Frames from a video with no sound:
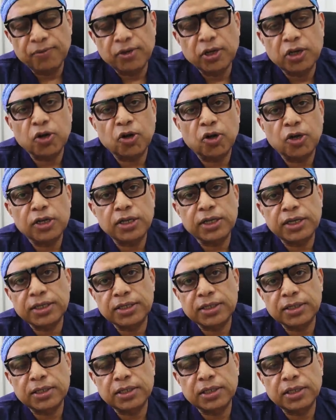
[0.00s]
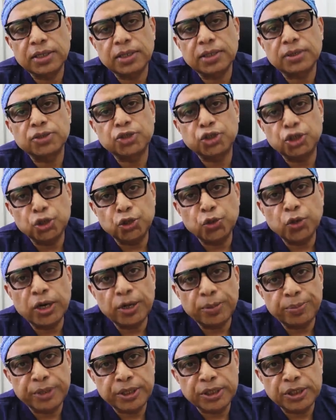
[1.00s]
We call that
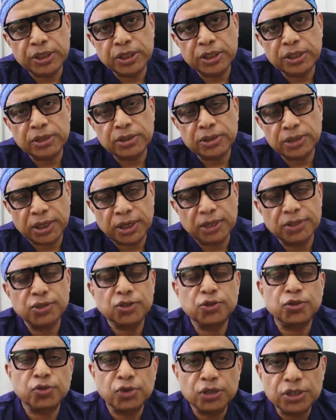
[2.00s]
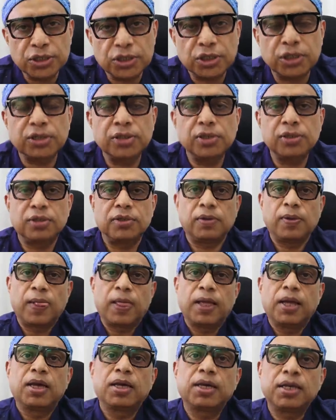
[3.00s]
TURBT, transurethral
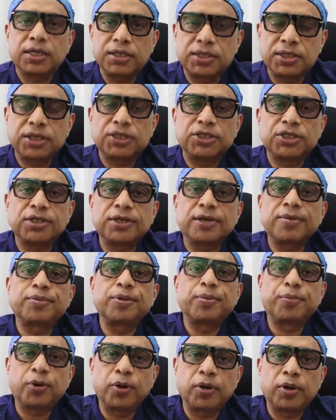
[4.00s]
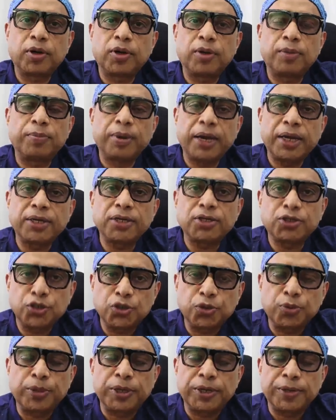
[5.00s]
resection of the bladder
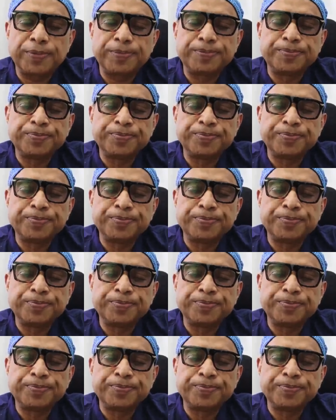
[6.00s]
tumor.